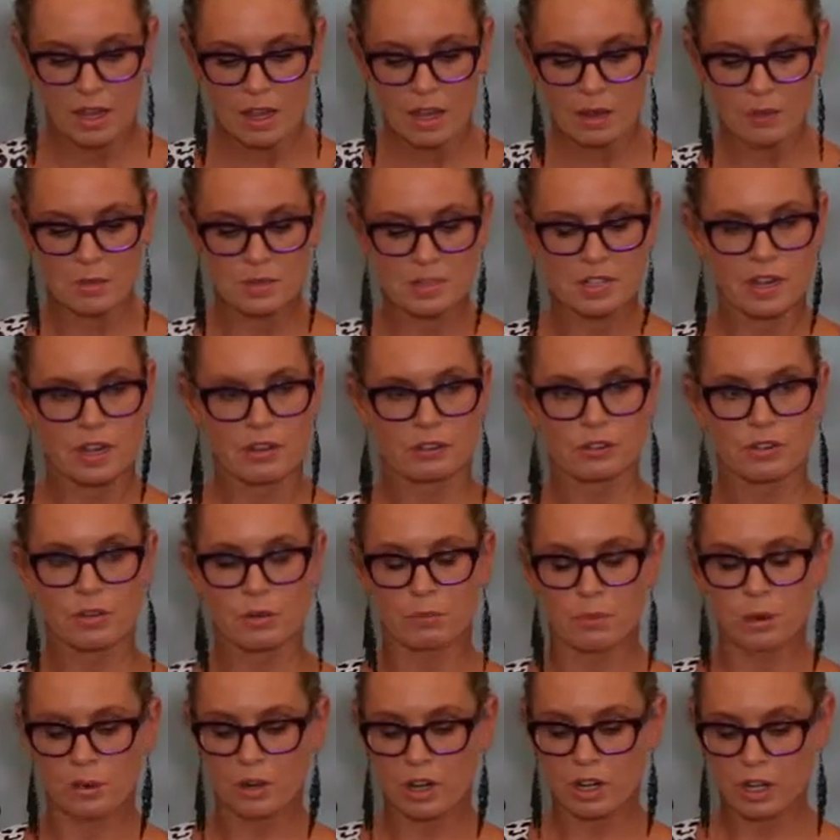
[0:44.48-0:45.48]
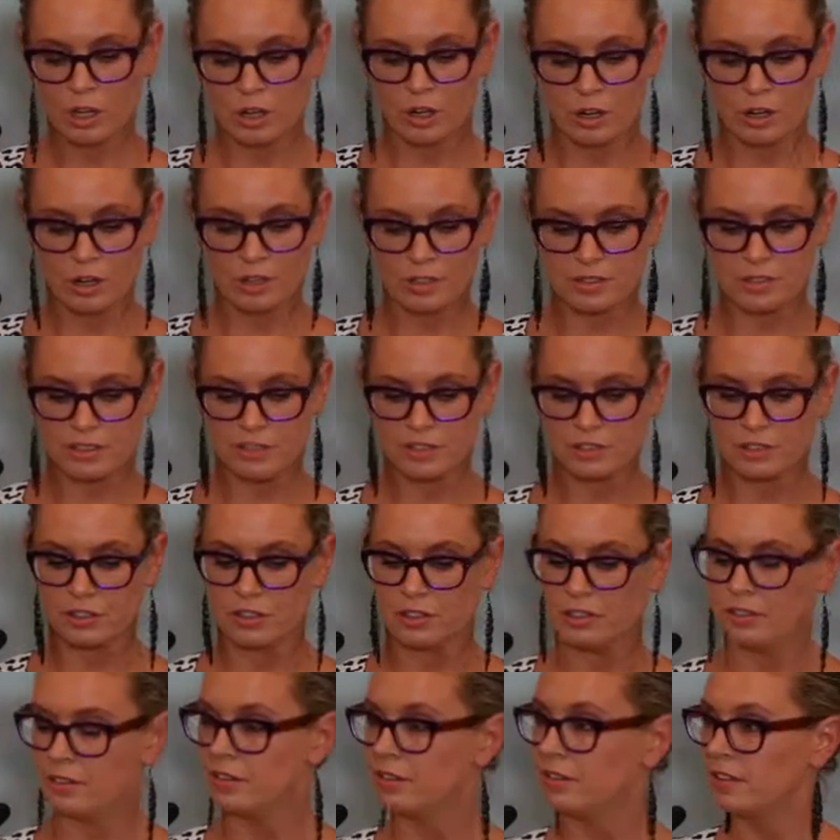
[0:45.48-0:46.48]
It was after a morning yoga
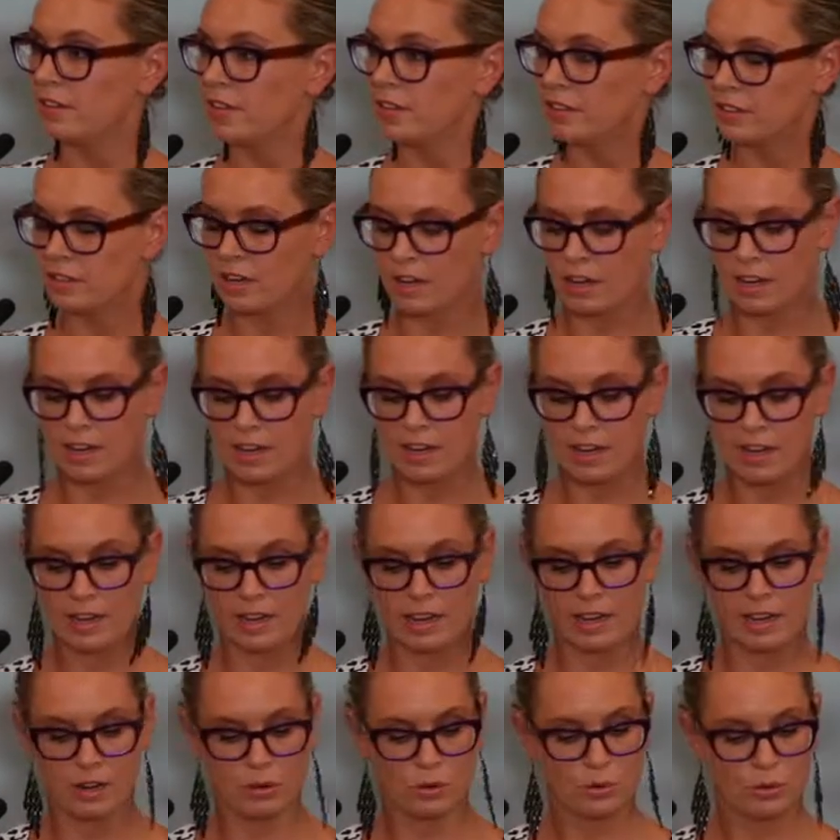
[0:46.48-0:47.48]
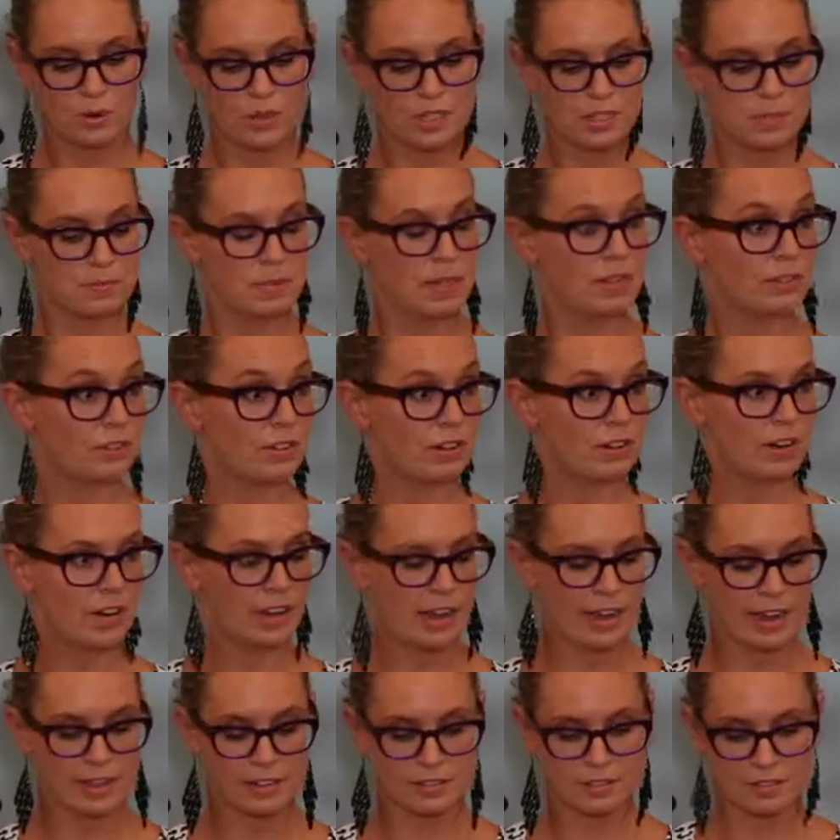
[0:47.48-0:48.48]
session that Tyler had always been
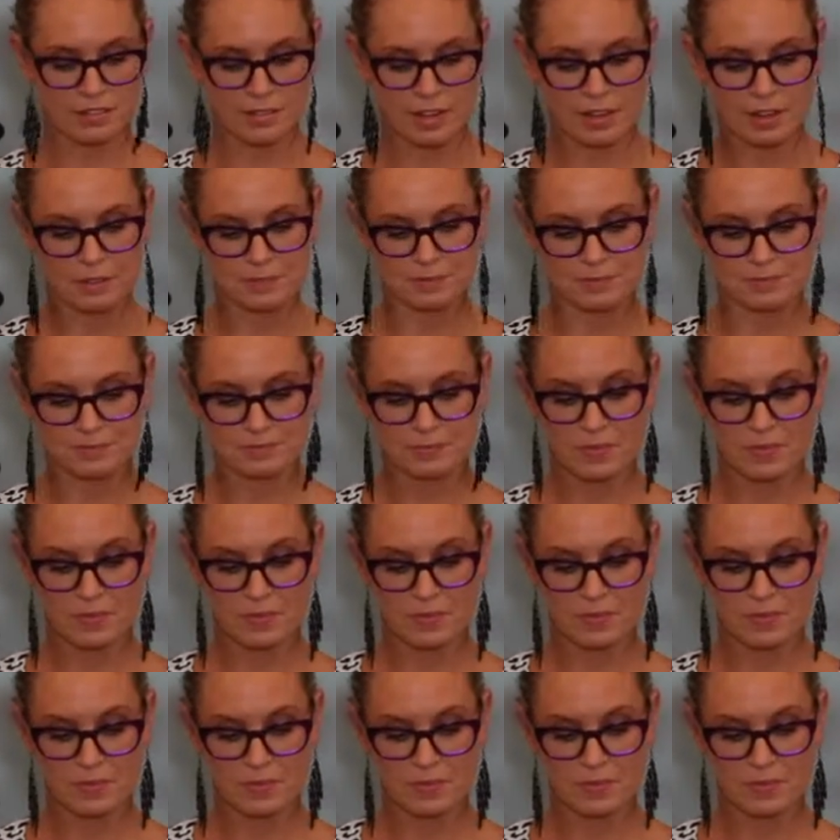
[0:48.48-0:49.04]
very active at.